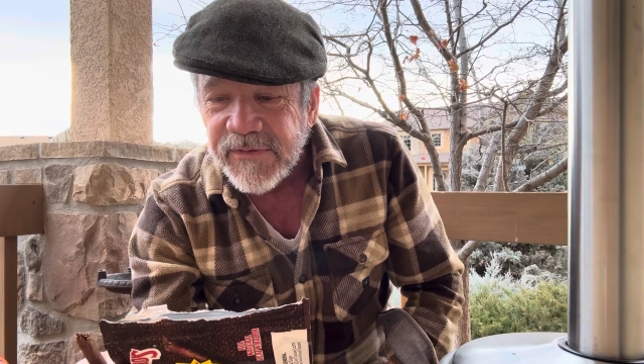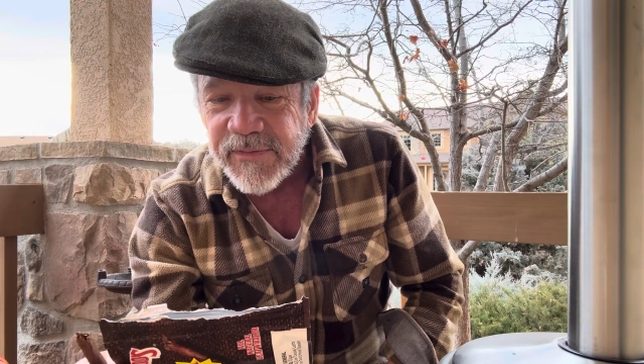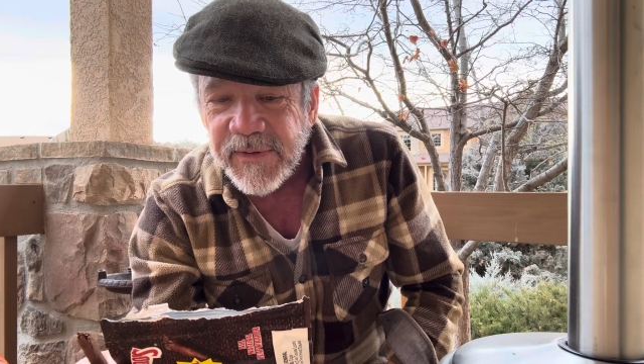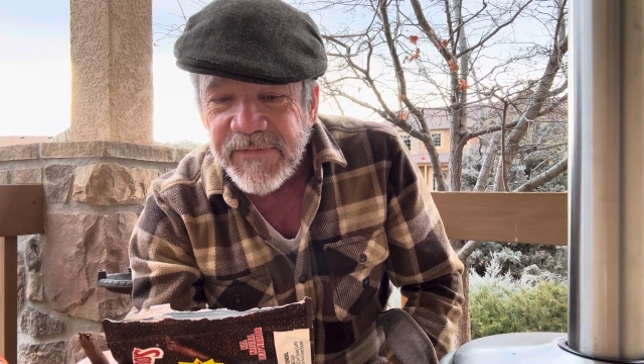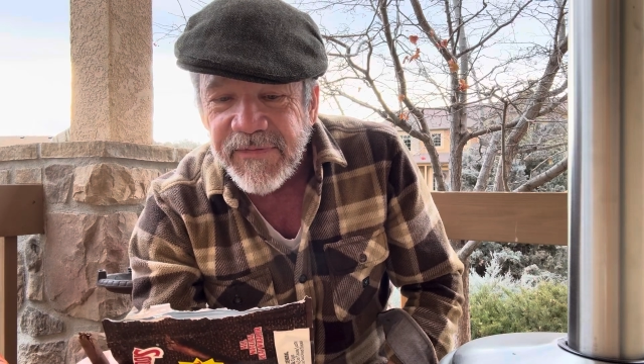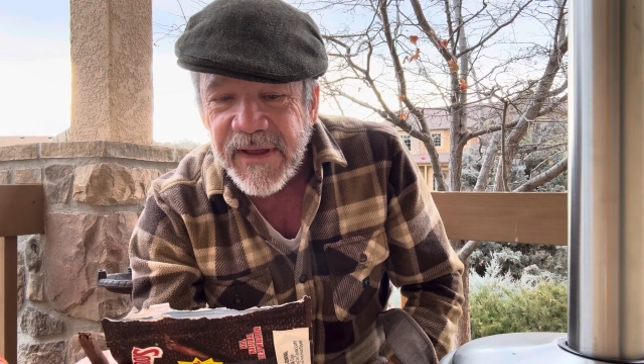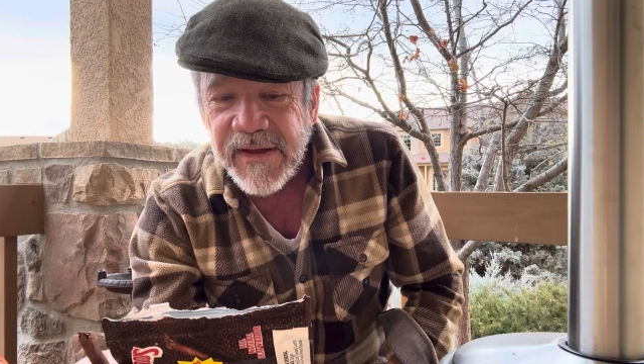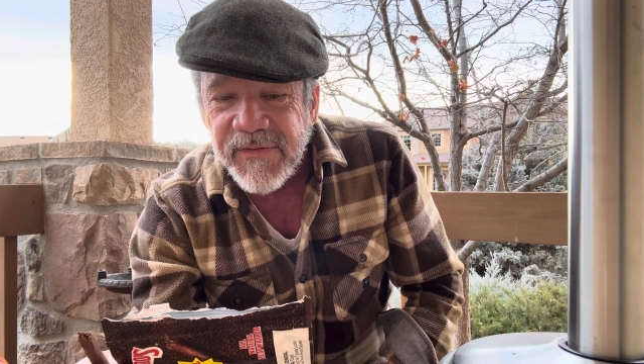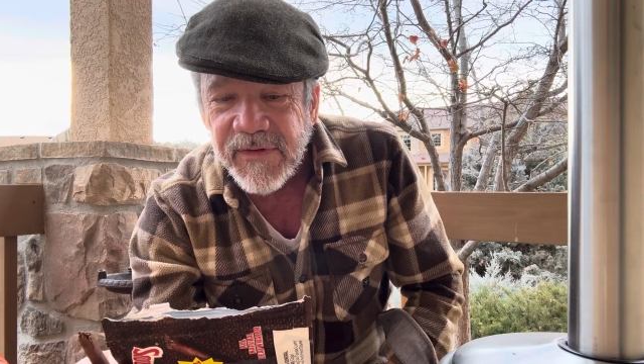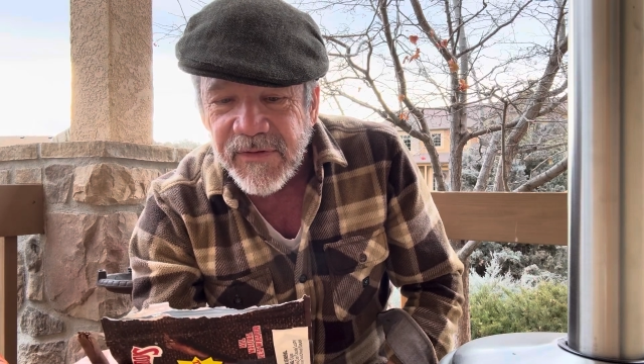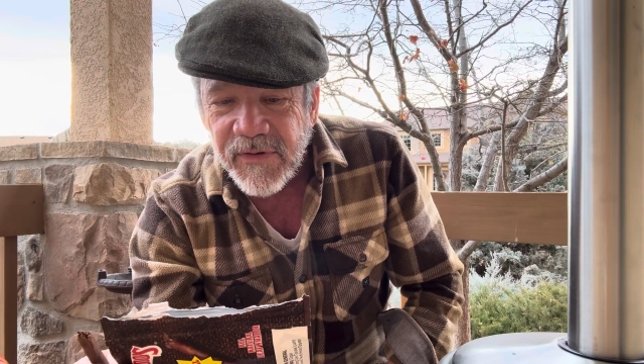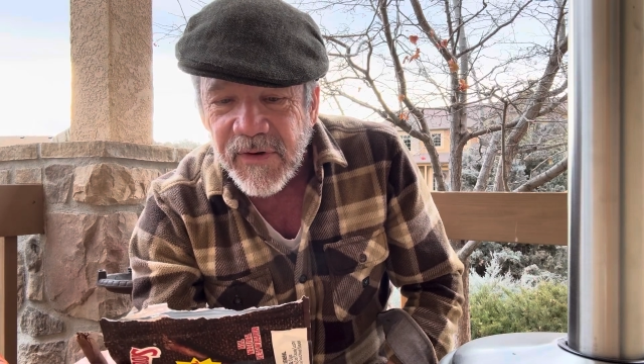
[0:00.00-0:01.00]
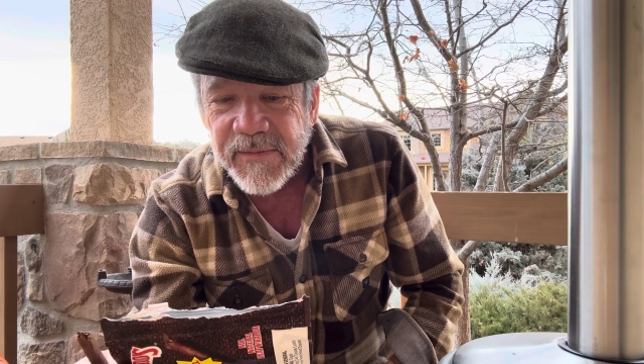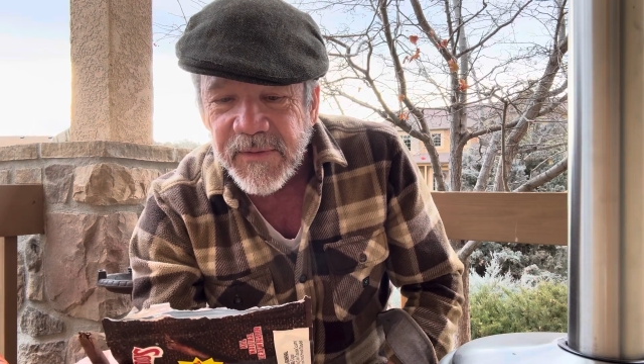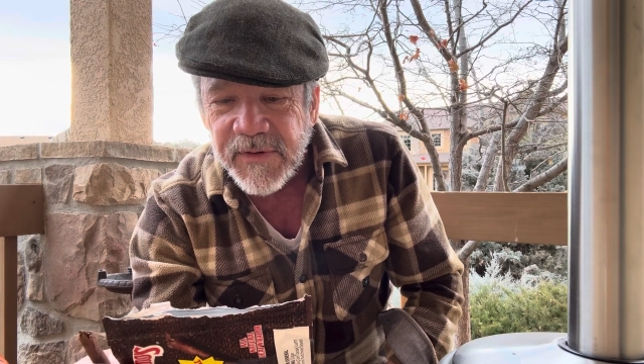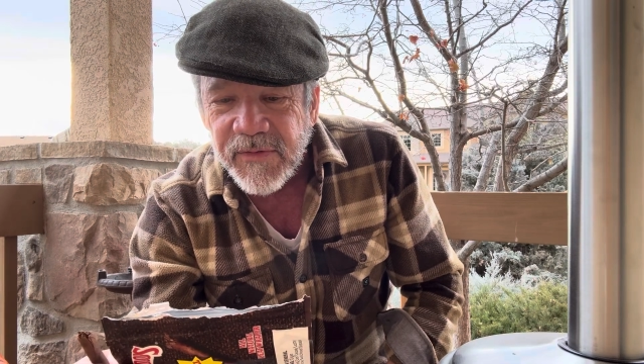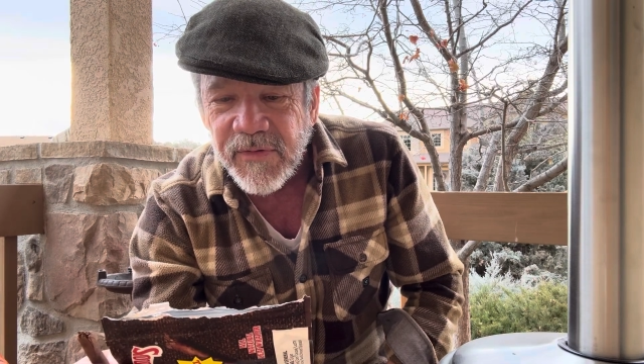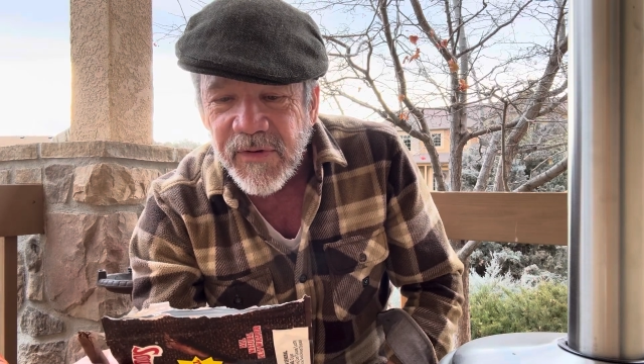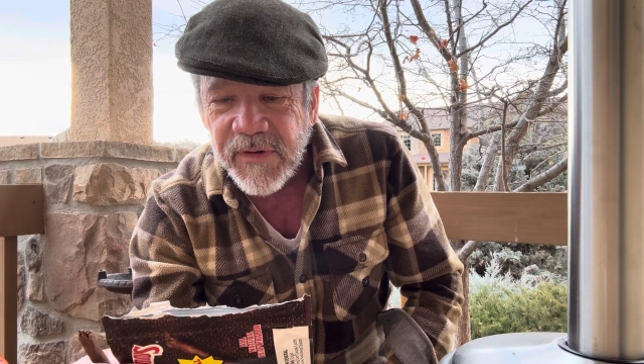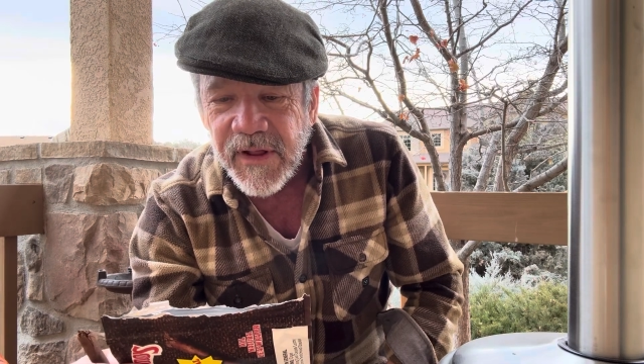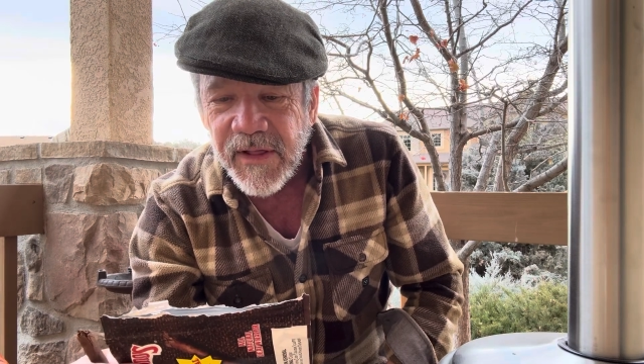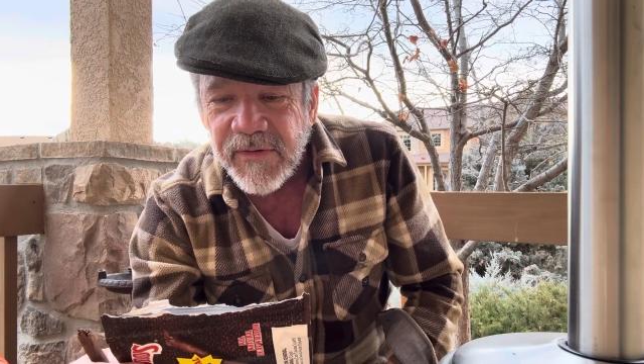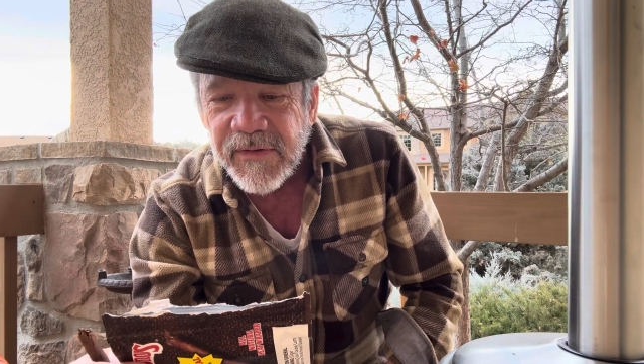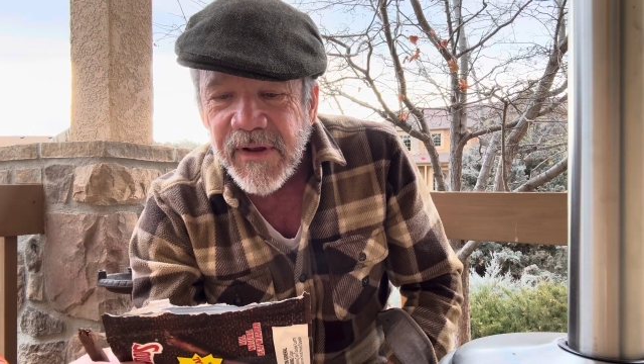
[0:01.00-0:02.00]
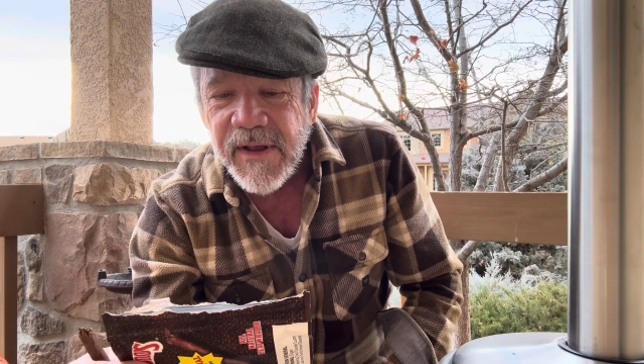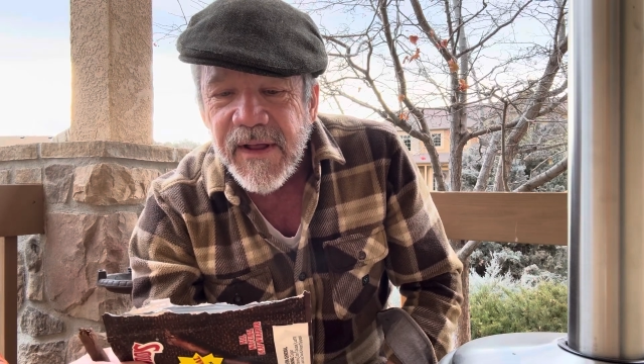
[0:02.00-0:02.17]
sweet flavor and a dark Maduro color.